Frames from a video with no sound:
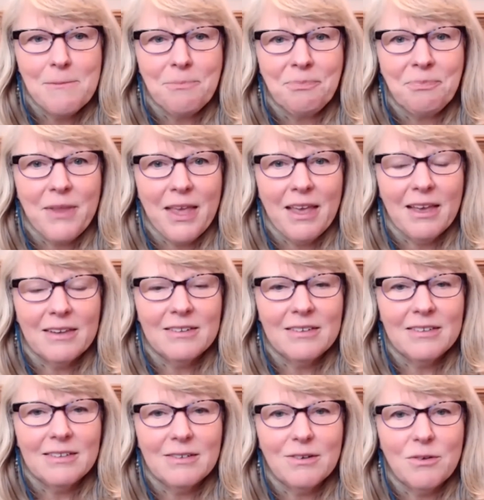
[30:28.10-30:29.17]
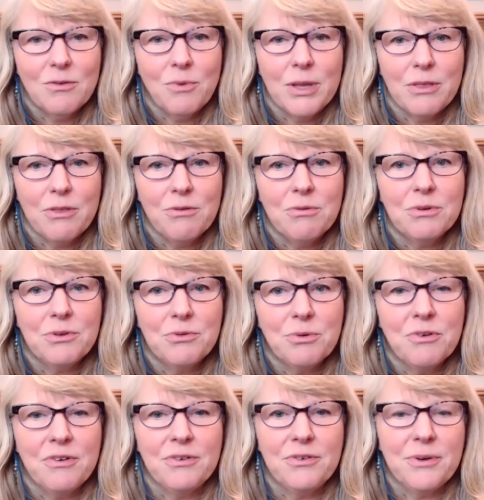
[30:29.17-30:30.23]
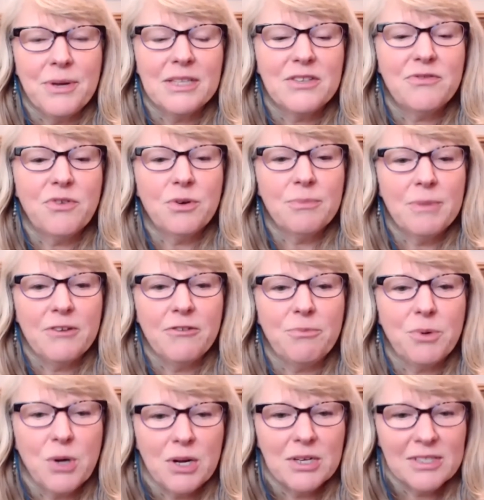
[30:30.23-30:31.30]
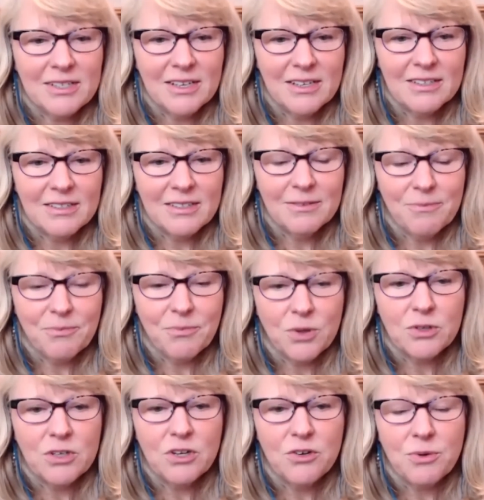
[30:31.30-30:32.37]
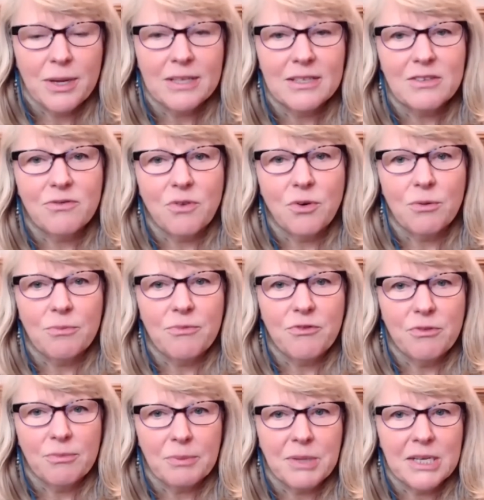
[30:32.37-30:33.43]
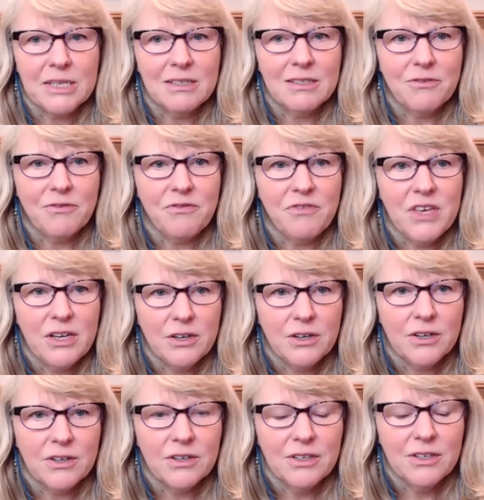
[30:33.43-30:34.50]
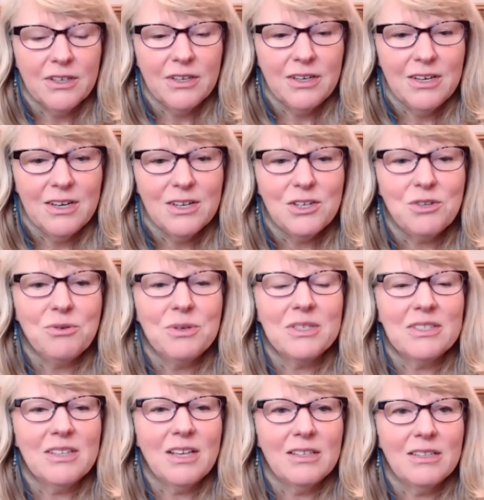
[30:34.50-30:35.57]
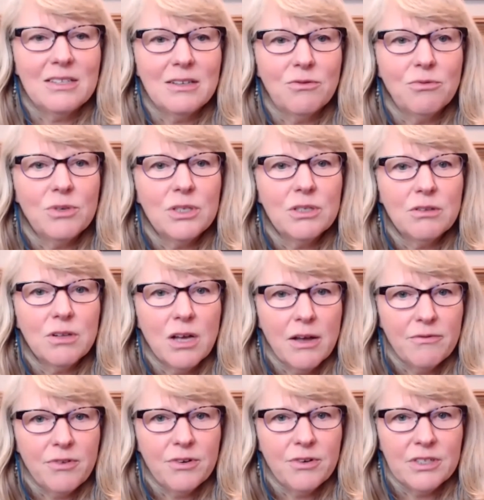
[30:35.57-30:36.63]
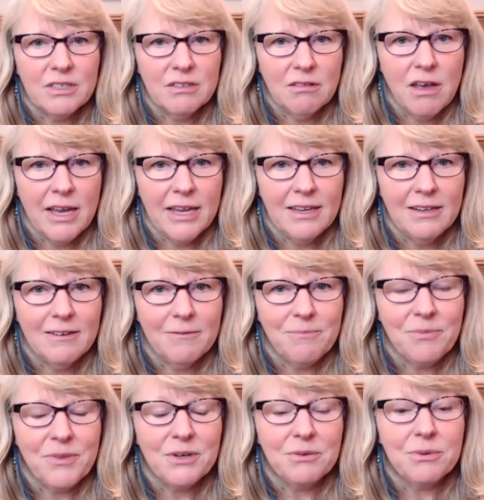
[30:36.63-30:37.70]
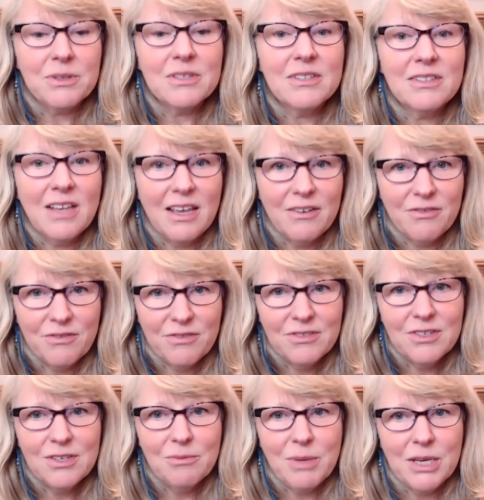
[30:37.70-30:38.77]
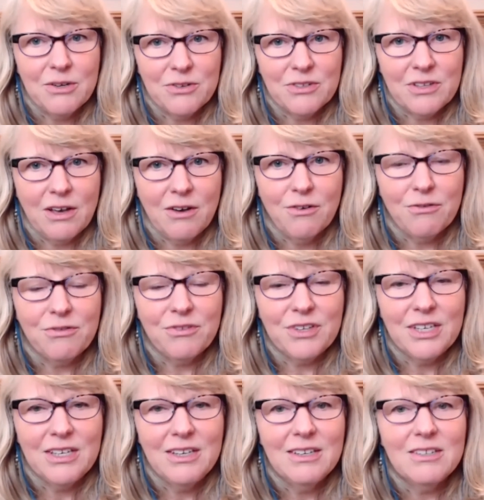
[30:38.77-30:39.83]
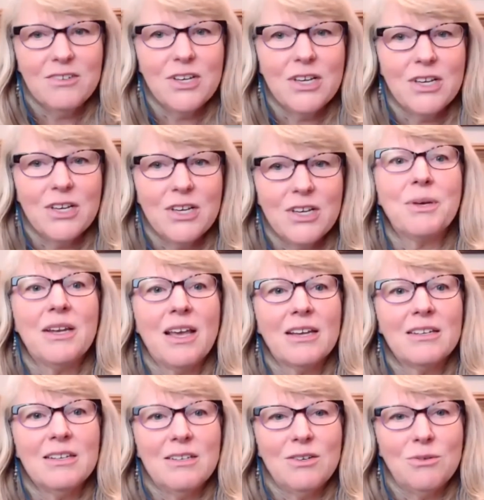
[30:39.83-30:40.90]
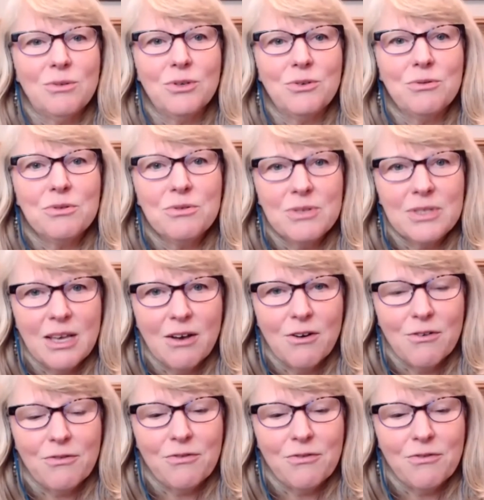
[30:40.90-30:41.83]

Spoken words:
and went through a transformative process where she transformed from a place of fear to a sense of real comfort and delight, that it was safe to be herself. She ended up connecting to her true self,